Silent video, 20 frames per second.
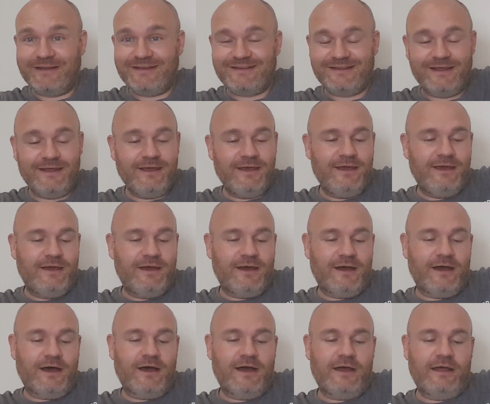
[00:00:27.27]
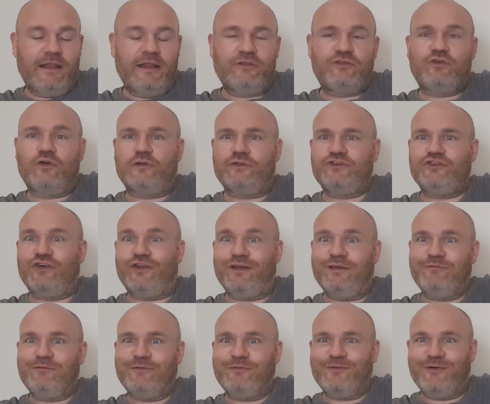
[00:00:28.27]
it, uh, and it's called
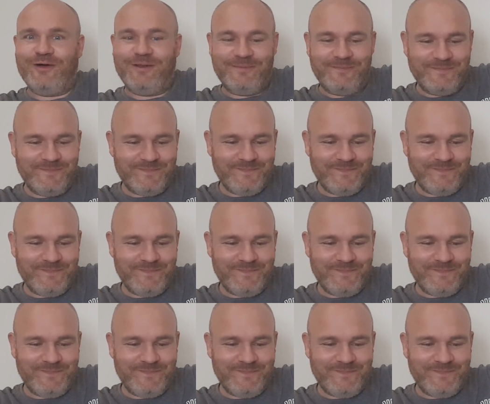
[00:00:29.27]
Shunning for Fun.